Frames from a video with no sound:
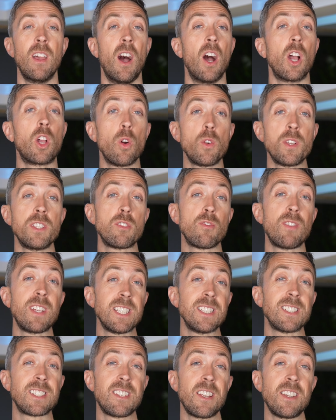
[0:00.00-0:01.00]
According to
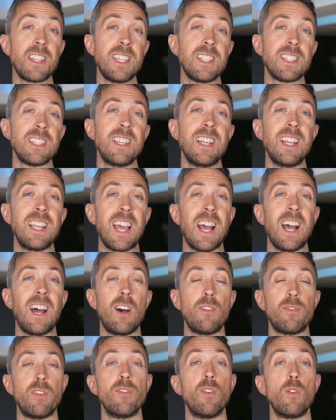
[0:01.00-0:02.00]
recent studies, nearly
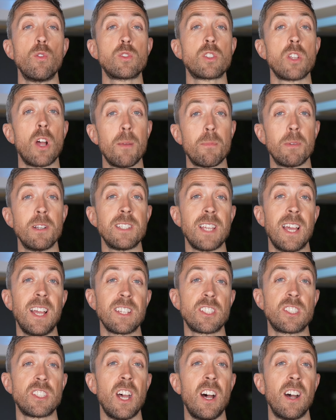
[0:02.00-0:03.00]
half of all cyber
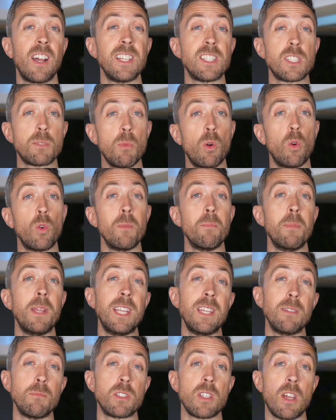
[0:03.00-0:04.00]
attacks target small and
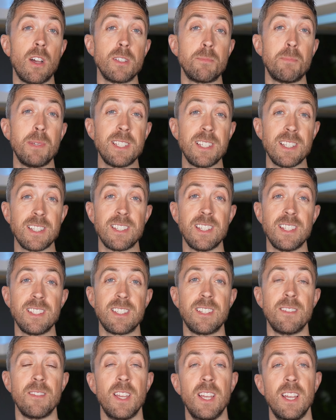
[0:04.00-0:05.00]
medium-sized
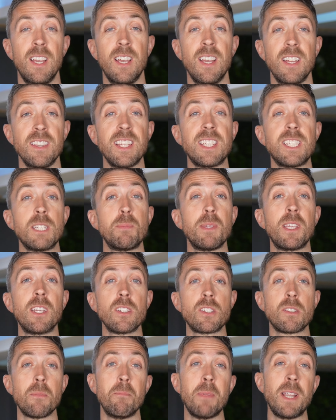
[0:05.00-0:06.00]
businesses. This is
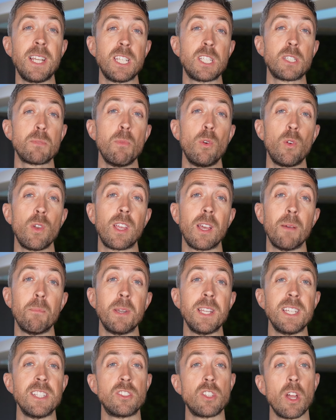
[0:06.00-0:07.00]
because many smaller
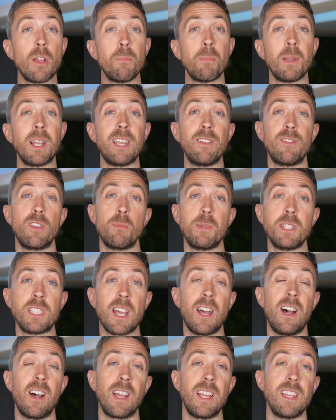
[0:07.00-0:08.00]
companies don't believe they'll be
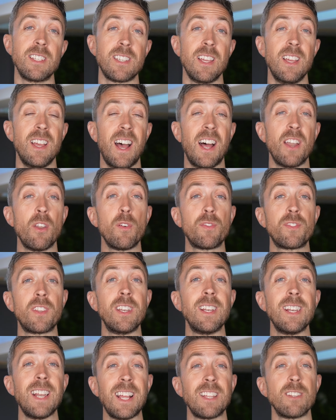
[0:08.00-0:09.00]
targets and
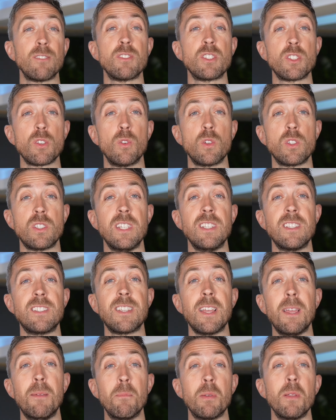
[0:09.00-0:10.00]
often lack the resources
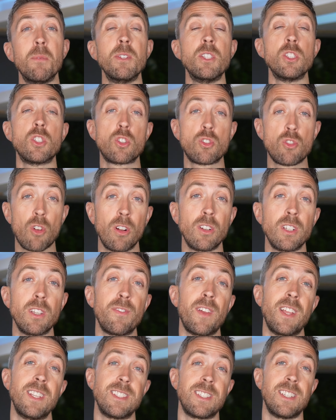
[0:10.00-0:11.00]
to implement strong
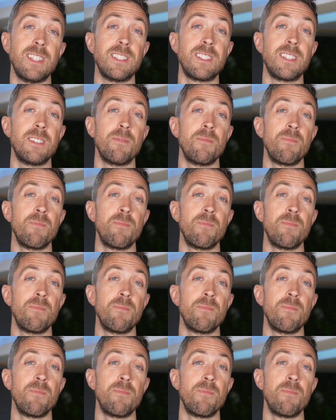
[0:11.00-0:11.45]
defences.